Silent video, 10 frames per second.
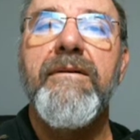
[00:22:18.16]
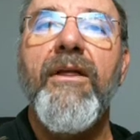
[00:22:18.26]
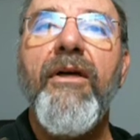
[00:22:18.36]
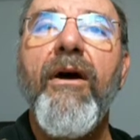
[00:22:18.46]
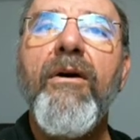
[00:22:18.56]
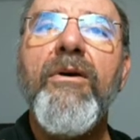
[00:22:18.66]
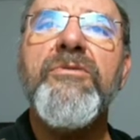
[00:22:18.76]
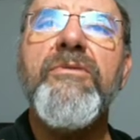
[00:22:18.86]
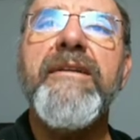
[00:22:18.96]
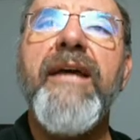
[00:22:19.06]
Those
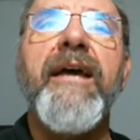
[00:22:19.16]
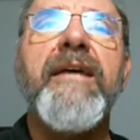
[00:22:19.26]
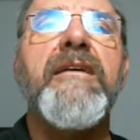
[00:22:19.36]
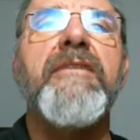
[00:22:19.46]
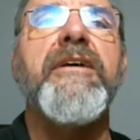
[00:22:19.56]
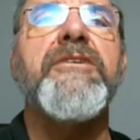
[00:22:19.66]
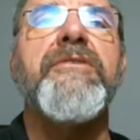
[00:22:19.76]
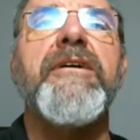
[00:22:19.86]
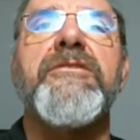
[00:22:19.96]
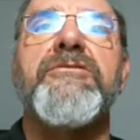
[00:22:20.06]
were the days of
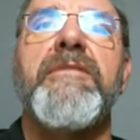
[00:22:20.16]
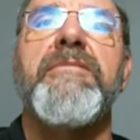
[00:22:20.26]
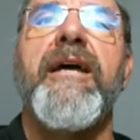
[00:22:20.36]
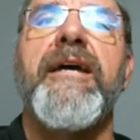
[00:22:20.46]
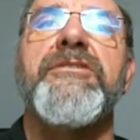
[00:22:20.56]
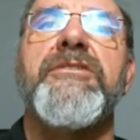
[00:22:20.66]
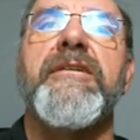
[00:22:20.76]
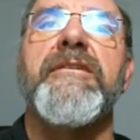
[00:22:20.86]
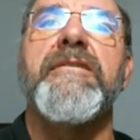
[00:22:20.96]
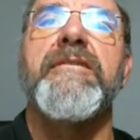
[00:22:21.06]
Israel's
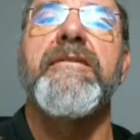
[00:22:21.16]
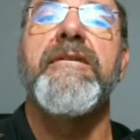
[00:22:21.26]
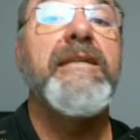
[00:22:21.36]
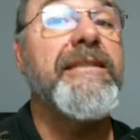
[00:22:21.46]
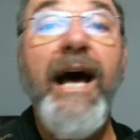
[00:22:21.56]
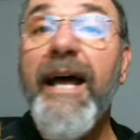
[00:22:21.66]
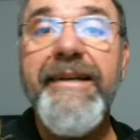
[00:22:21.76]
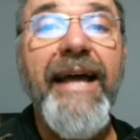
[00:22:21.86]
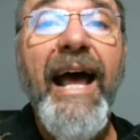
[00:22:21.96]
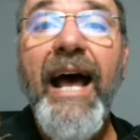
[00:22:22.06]
tribulation. Not
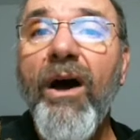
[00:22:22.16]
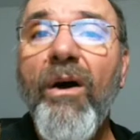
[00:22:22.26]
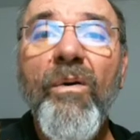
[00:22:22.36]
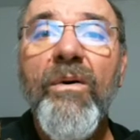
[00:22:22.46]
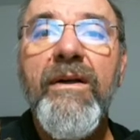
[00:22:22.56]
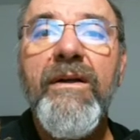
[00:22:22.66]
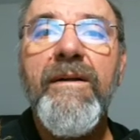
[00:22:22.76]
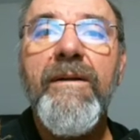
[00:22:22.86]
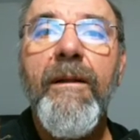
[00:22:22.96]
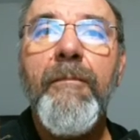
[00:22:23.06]
now,
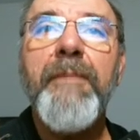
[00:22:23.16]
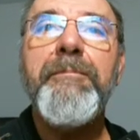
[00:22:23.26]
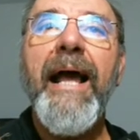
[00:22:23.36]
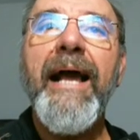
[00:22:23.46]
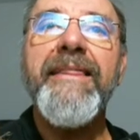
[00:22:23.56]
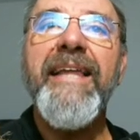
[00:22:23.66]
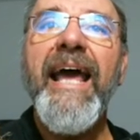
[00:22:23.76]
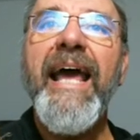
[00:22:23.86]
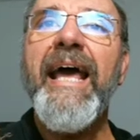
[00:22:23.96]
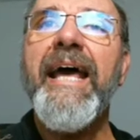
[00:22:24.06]
but back
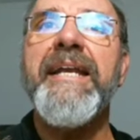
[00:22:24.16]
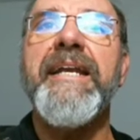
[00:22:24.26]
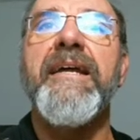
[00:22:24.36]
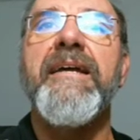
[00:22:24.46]
then.